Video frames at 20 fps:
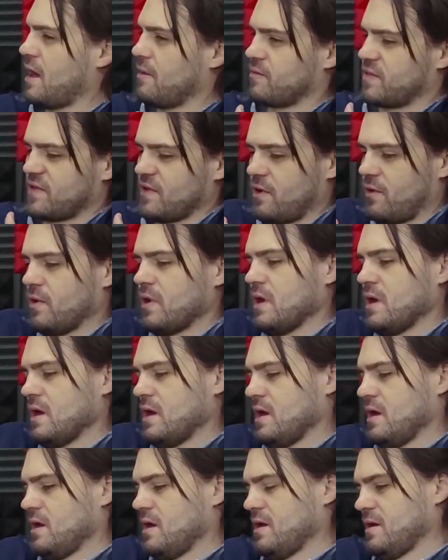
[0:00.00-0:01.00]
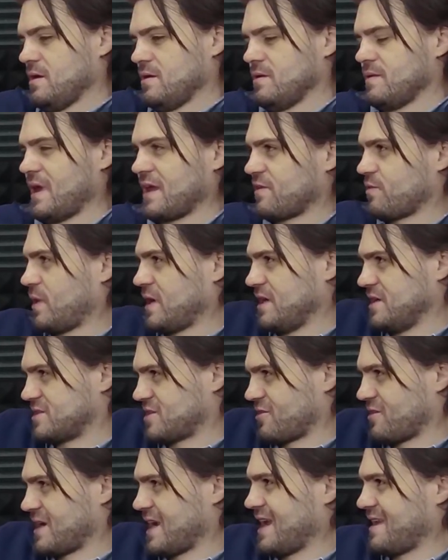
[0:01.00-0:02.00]
So that's why you
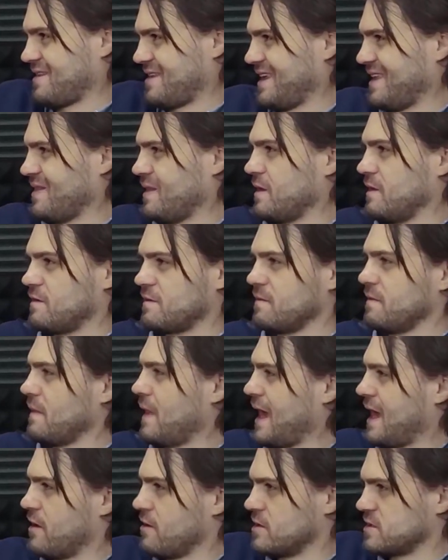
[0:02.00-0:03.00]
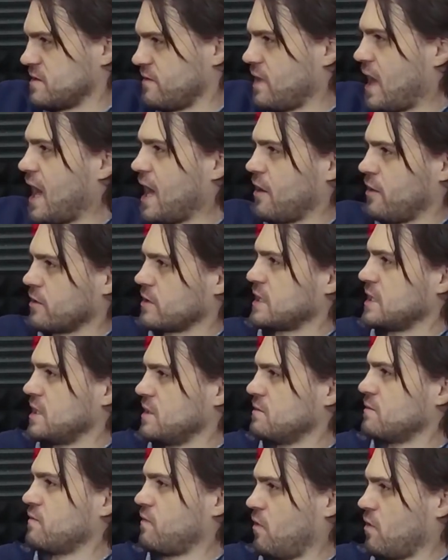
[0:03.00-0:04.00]
start to see these layers of hierarchy
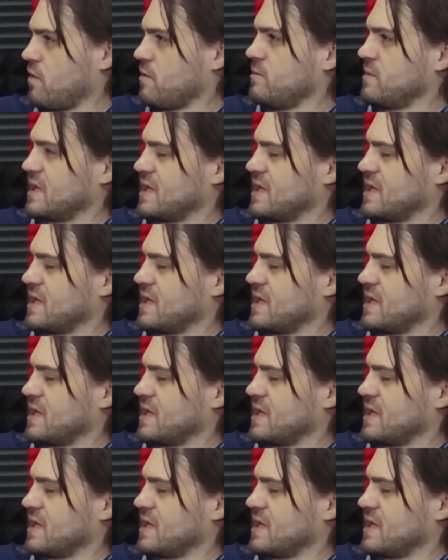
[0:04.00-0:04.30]
form,